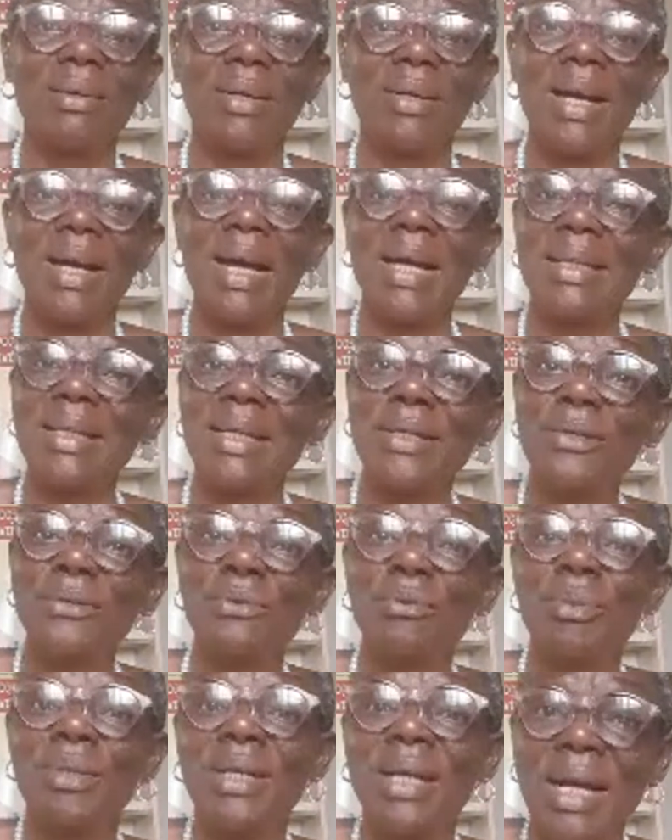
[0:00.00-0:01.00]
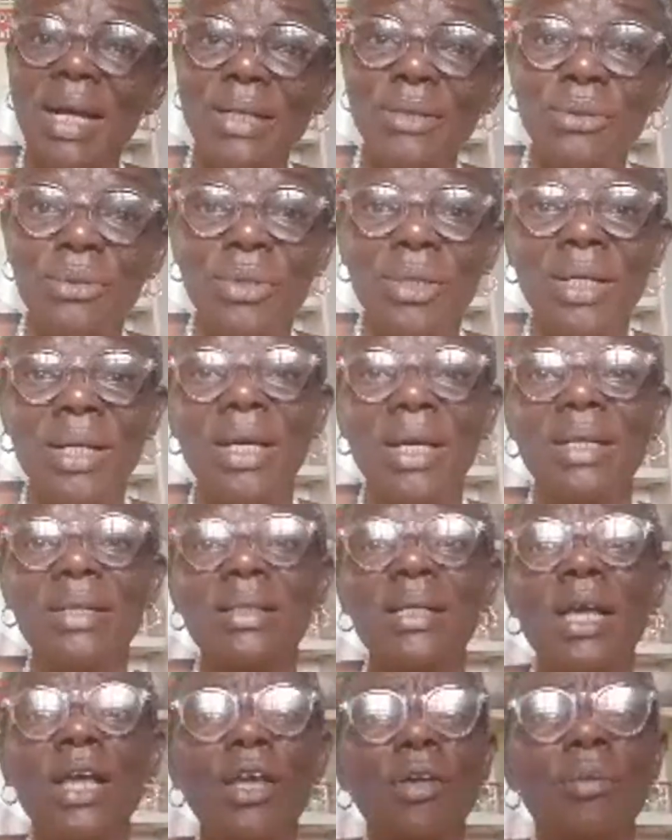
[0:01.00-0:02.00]
I think you'll be glad to hear
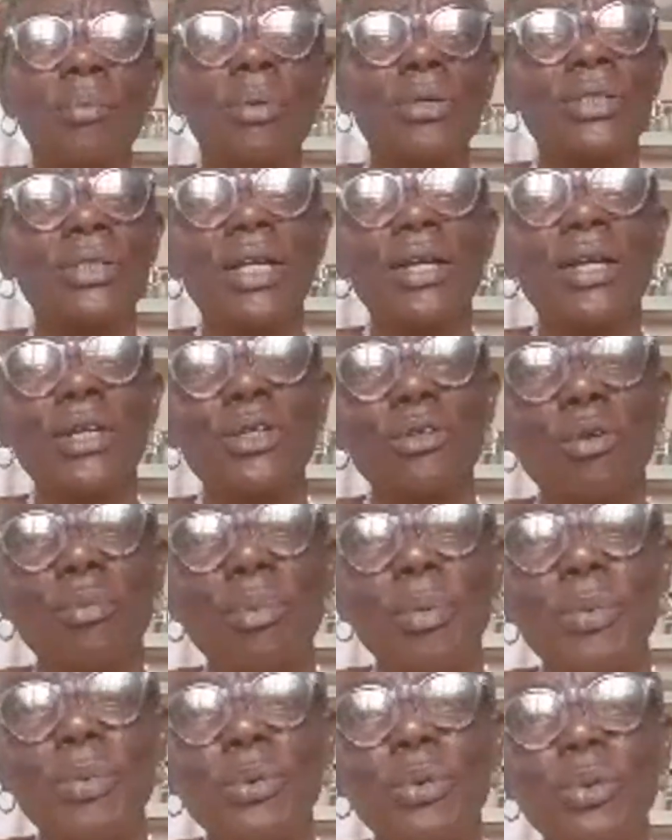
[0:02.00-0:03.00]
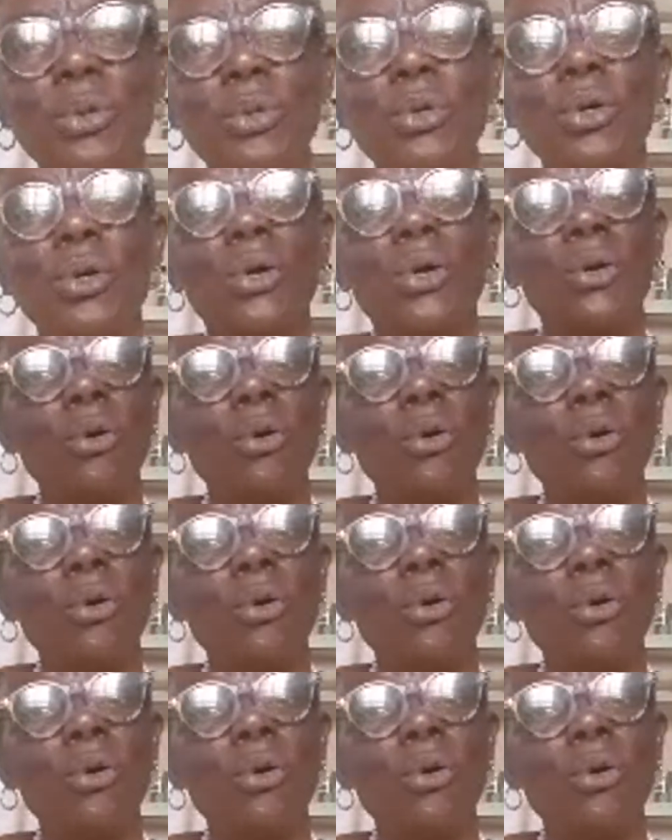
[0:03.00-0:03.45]
it, because a lot of people